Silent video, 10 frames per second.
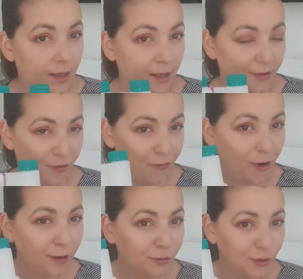If you
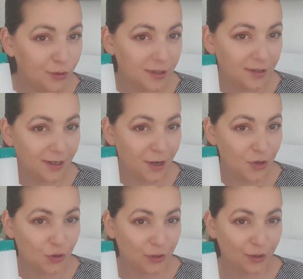follow those
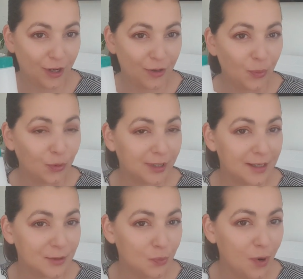indications and put
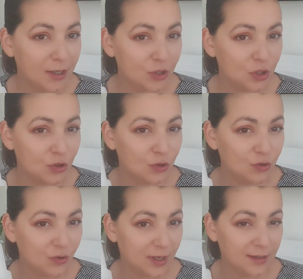as much
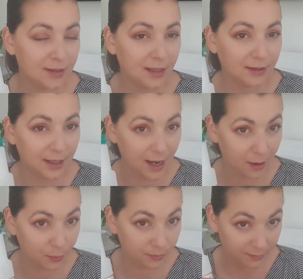nutrients that they are